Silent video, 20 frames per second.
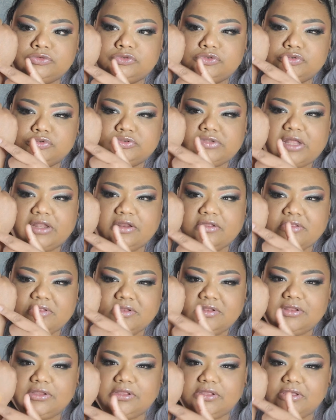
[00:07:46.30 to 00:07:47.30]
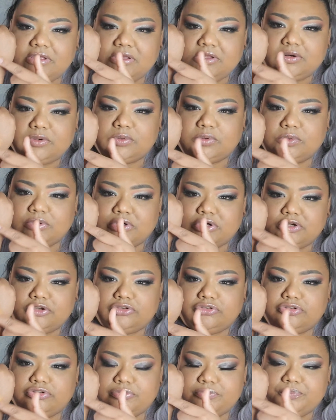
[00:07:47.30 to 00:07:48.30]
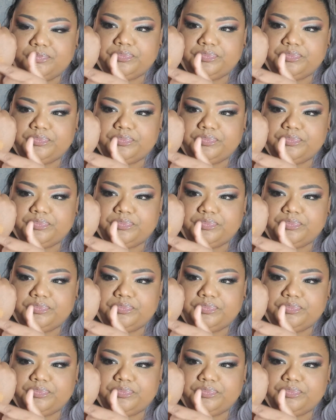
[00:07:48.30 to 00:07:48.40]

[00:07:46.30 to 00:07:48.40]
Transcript: Well, that looks a little orange.